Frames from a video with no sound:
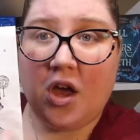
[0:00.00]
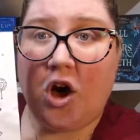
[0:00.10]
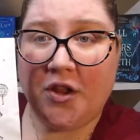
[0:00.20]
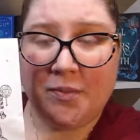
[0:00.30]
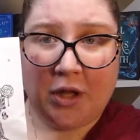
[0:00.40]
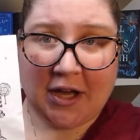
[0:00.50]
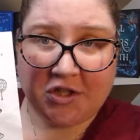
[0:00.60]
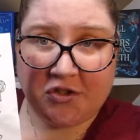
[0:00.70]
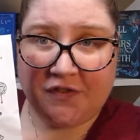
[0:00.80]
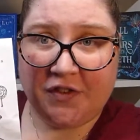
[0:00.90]
all the
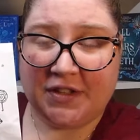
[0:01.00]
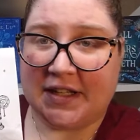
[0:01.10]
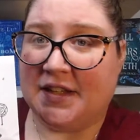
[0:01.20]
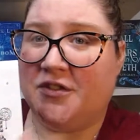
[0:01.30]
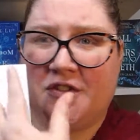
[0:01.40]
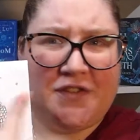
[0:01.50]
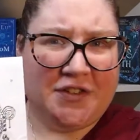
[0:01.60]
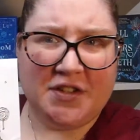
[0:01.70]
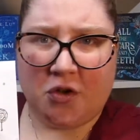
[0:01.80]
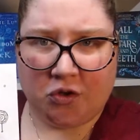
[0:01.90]
blocks you filled in. If you
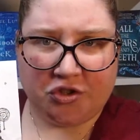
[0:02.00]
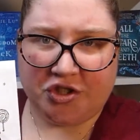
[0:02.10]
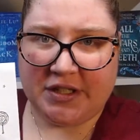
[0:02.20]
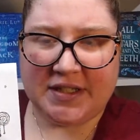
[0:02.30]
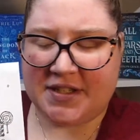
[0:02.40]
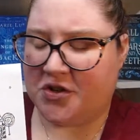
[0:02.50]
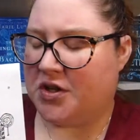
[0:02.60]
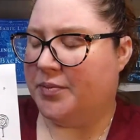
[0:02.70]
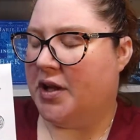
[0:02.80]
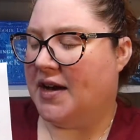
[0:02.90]
filled in the whole sheet, it's
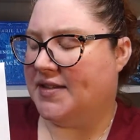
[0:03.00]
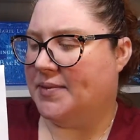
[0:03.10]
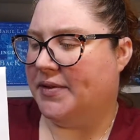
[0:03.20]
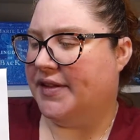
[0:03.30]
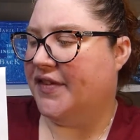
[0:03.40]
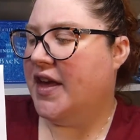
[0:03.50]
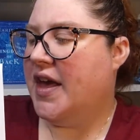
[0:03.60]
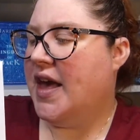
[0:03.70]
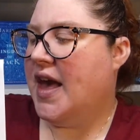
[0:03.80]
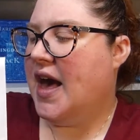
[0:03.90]
30 blocks, I believe.
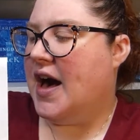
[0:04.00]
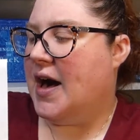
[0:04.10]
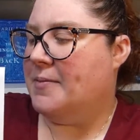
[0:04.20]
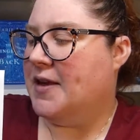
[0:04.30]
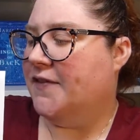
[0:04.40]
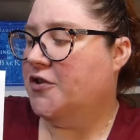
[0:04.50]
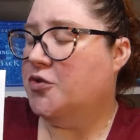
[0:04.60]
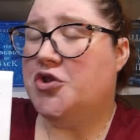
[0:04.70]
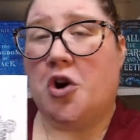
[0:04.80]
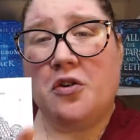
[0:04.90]
If you
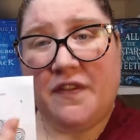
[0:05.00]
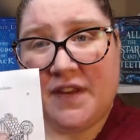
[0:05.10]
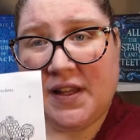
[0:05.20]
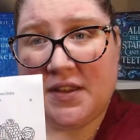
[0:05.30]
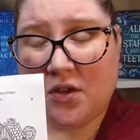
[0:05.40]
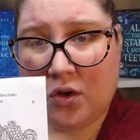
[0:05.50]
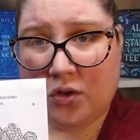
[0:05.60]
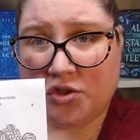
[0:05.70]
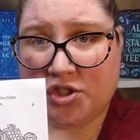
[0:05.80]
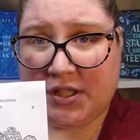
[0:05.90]
don't fill in the
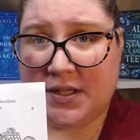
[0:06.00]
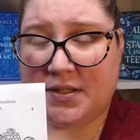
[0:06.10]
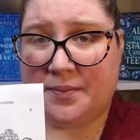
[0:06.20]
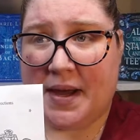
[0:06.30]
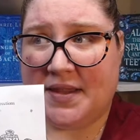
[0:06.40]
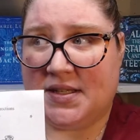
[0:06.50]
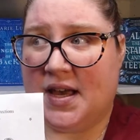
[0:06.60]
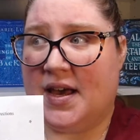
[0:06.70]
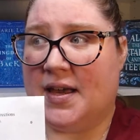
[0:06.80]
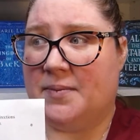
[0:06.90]
whole sheet by the
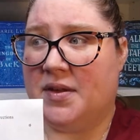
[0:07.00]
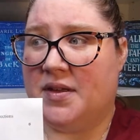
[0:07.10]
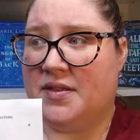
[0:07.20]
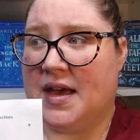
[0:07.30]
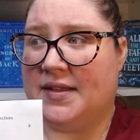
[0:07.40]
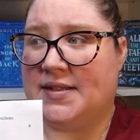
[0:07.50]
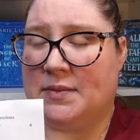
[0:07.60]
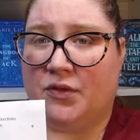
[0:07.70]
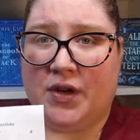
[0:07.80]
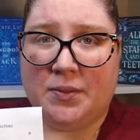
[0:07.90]
time that the
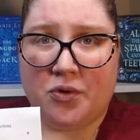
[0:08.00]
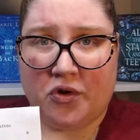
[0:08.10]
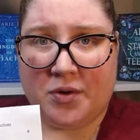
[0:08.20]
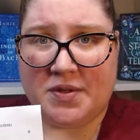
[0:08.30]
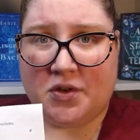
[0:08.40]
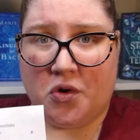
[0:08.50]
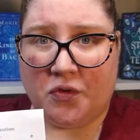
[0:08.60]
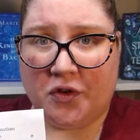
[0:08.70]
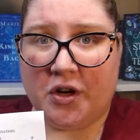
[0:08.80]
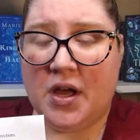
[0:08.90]
summer reading program is
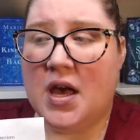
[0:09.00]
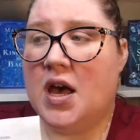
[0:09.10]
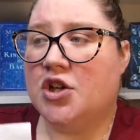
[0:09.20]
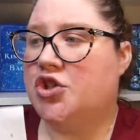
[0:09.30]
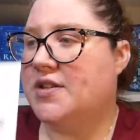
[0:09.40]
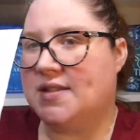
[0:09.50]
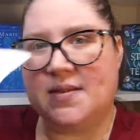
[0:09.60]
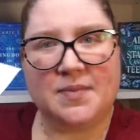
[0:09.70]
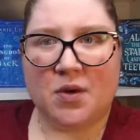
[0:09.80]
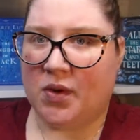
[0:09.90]
over, just
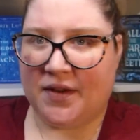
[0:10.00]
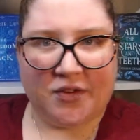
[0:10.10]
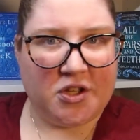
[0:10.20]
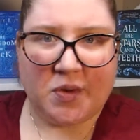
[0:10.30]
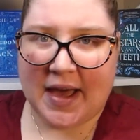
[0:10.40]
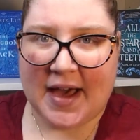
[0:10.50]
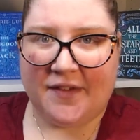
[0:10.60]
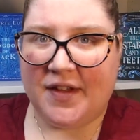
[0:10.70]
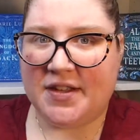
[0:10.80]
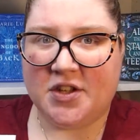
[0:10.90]
submit whatever you
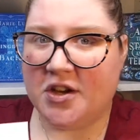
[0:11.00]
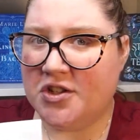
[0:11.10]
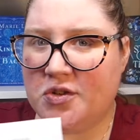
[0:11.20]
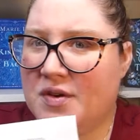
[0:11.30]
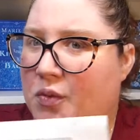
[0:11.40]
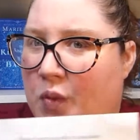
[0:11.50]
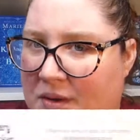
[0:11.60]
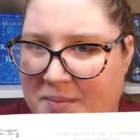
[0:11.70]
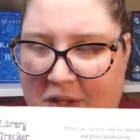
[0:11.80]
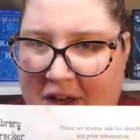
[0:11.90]
have. As long as you have
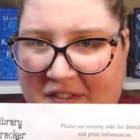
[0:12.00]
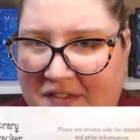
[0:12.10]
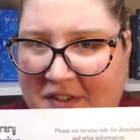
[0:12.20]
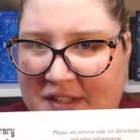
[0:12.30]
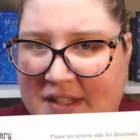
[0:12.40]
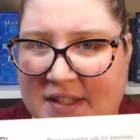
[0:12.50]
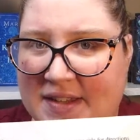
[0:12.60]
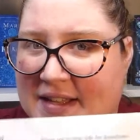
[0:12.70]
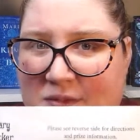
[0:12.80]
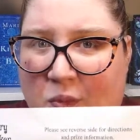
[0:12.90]
1 block filled in,
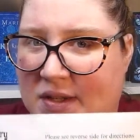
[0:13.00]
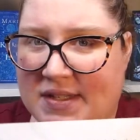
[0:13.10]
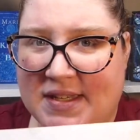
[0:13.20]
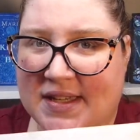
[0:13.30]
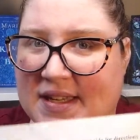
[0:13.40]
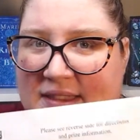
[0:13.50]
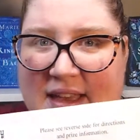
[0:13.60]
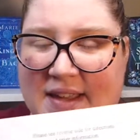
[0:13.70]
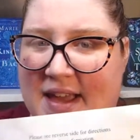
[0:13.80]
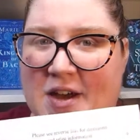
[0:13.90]
that's 1 ticket,
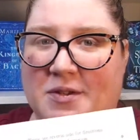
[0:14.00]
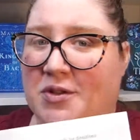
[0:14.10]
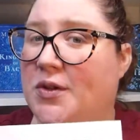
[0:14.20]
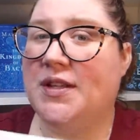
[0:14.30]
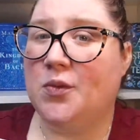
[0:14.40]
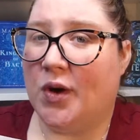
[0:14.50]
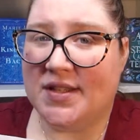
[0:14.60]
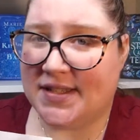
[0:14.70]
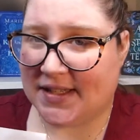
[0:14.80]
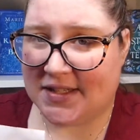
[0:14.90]
that counts. You only need
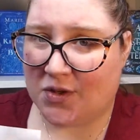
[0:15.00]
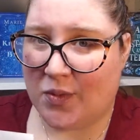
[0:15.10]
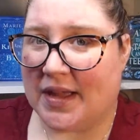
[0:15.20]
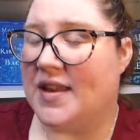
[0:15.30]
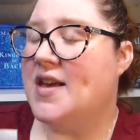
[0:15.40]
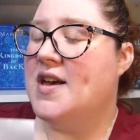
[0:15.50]
1 ticket to win.